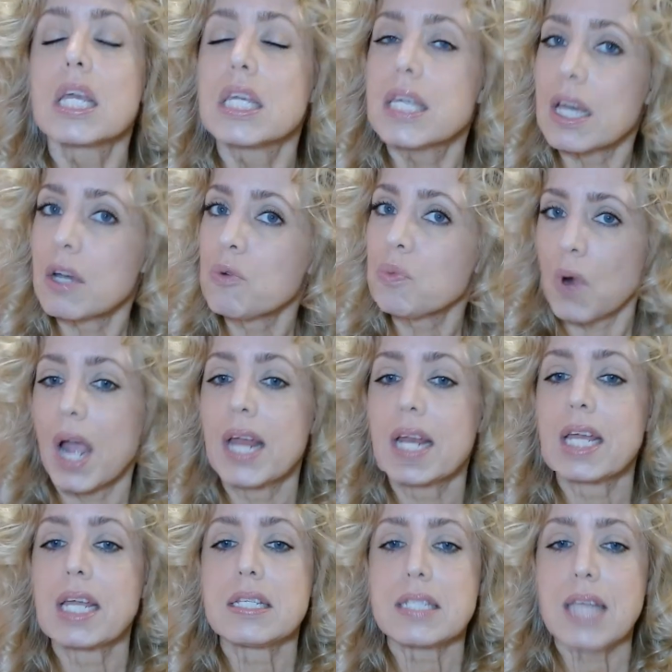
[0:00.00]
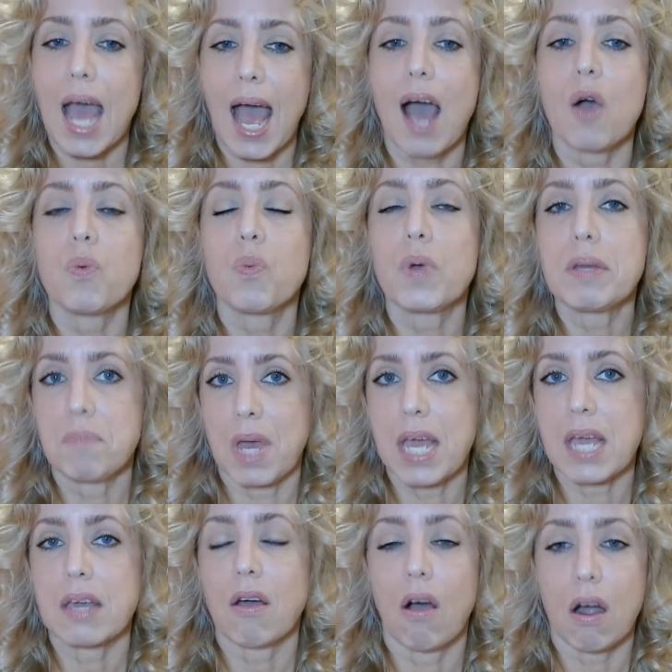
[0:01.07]
yet writing is how we
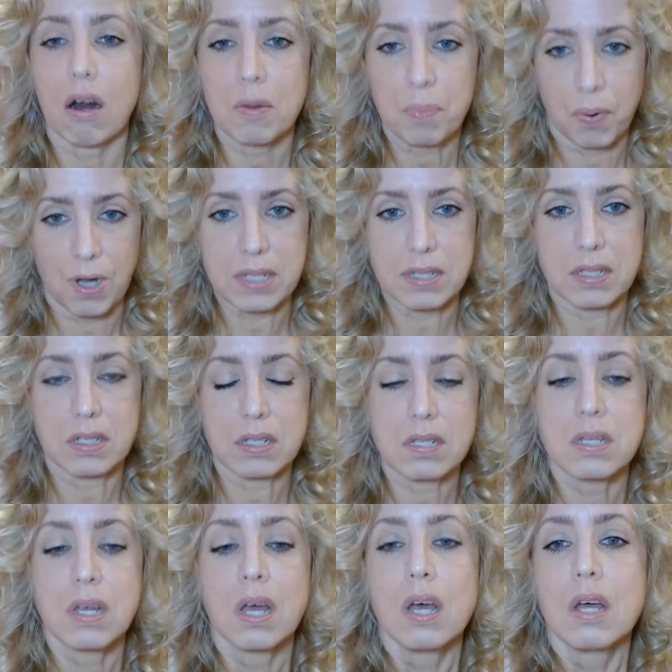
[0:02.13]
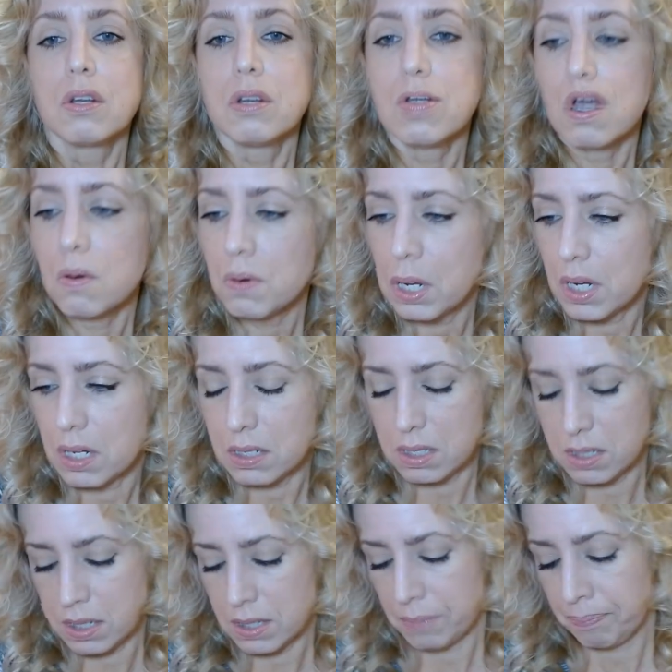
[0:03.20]
make our presence
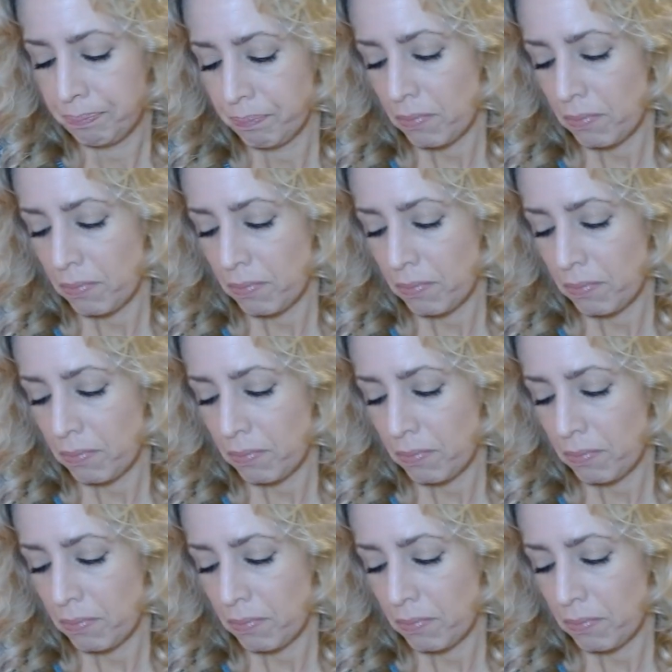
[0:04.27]
noticed.